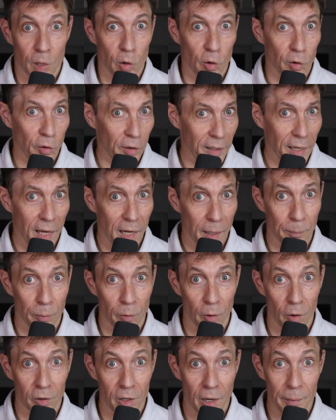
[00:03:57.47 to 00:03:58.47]
learning how to
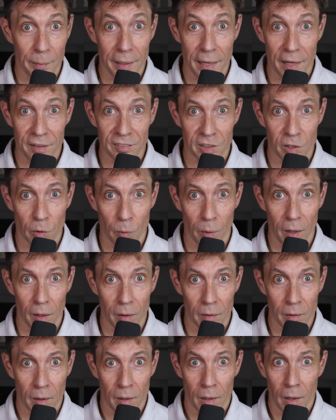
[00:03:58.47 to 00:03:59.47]
program in
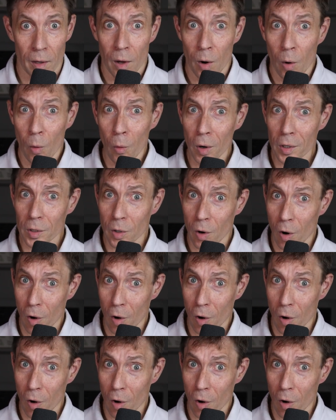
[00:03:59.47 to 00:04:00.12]
SQL, or